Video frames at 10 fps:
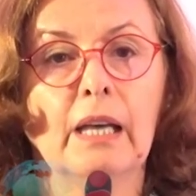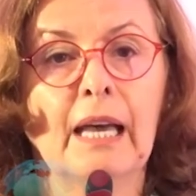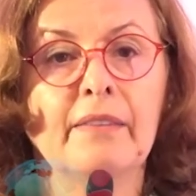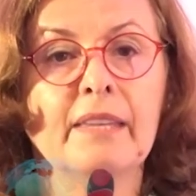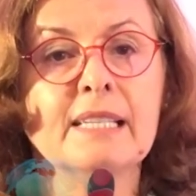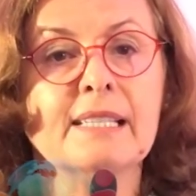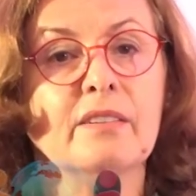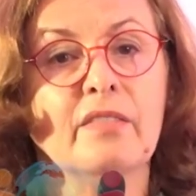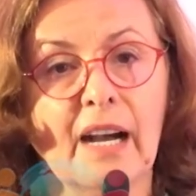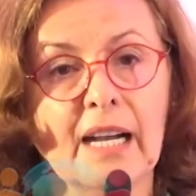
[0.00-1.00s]
and this
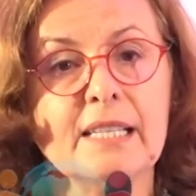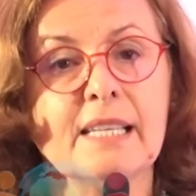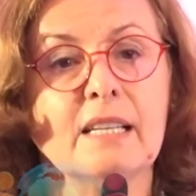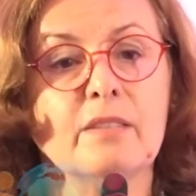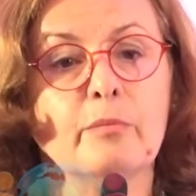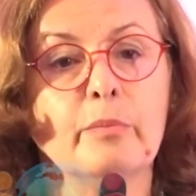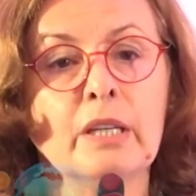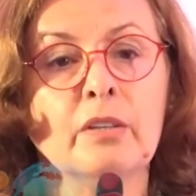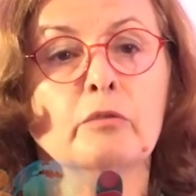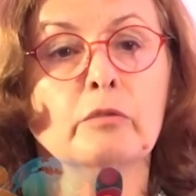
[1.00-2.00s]
advice has
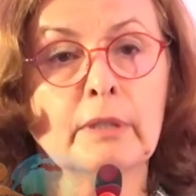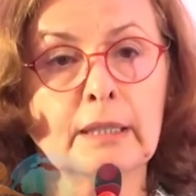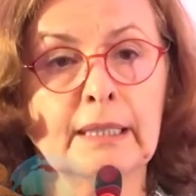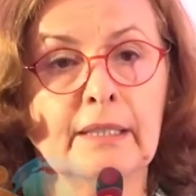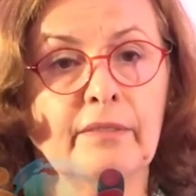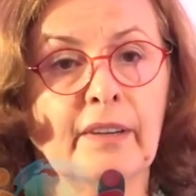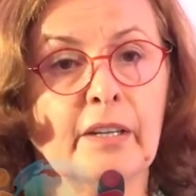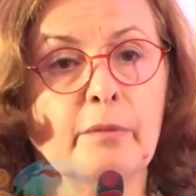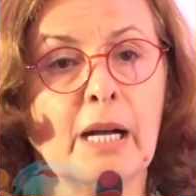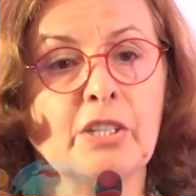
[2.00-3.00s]
been really
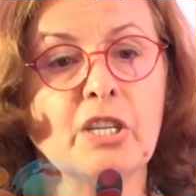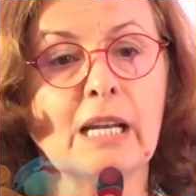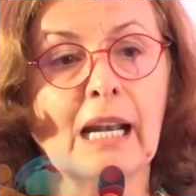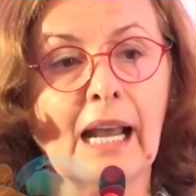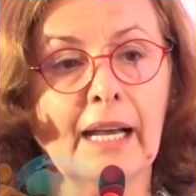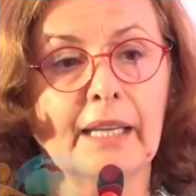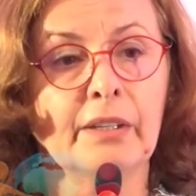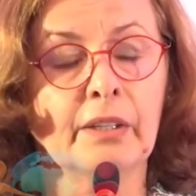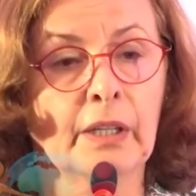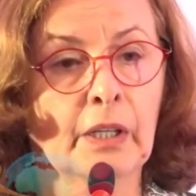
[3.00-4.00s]
very much in
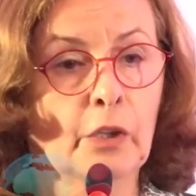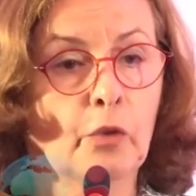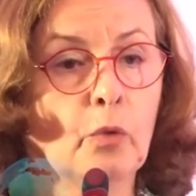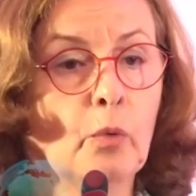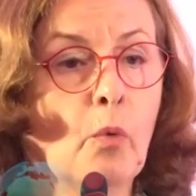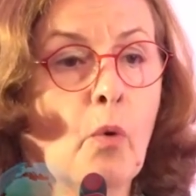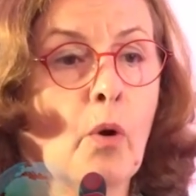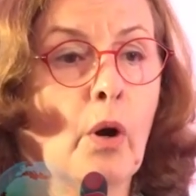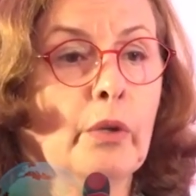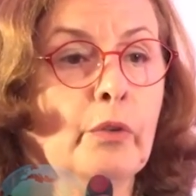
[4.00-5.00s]
line
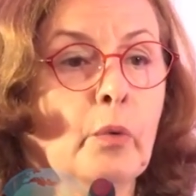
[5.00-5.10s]
to,